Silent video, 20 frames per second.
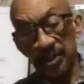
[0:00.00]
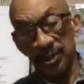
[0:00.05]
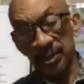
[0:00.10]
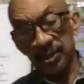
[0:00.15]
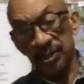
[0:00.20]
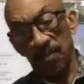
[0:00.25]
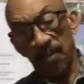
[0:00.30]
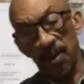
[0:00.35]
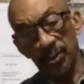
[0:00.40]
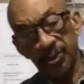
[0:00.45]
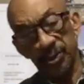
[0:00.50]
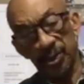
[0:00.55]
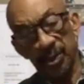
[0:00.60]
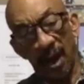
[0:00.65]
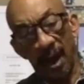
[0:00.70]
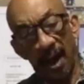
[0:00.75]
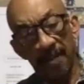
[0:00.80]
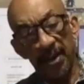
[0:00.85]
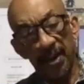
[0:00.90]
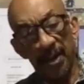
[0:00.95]
the most
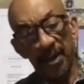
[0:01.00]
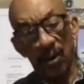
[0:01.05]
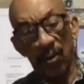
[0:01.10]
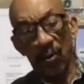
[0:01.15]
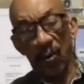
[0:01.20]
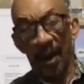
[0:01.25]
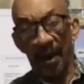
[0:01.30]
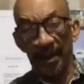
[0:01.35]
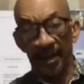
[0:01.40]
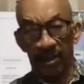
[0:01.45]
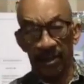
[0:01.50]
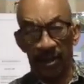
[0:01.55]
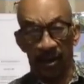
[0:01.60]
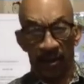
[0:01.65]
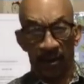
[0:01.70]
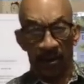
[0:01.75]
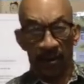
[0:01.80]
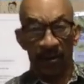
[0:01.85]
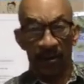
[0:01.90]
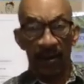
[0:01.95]
common aquatic
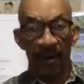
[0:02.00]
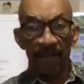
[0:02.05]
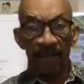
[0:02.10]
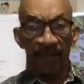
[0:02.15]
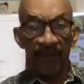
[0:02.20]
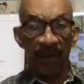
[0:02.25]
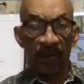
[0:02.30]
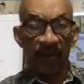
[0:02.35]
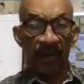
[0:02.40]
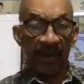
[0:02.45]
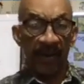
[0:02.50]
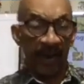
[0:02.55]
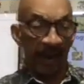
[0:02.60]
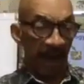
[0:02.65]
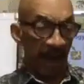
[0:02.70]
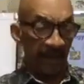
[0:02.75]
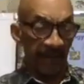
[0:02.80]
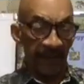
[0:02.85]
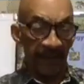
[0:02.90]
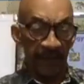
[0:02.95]
turtle that we have
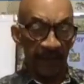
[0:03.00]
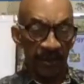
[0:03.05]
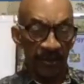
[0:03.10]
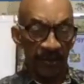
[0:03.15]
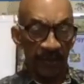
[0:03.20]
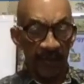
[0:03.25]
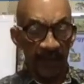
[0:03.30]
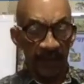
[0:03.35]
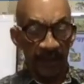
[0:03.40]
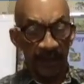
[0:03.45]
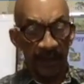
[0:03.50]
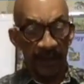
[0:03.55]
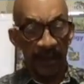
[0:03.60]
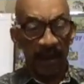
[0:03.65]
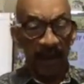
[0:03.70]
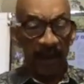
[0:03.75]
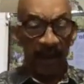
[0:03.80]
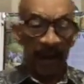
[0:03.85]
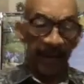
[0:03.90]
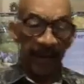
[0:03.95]
in this region.
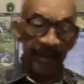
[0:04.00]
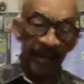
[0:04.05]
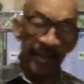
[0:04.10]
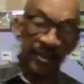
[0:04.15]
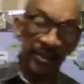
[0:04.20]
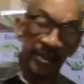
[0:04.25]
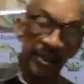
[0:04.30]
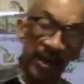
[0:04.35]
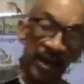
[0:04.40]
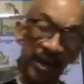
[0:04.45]
And this does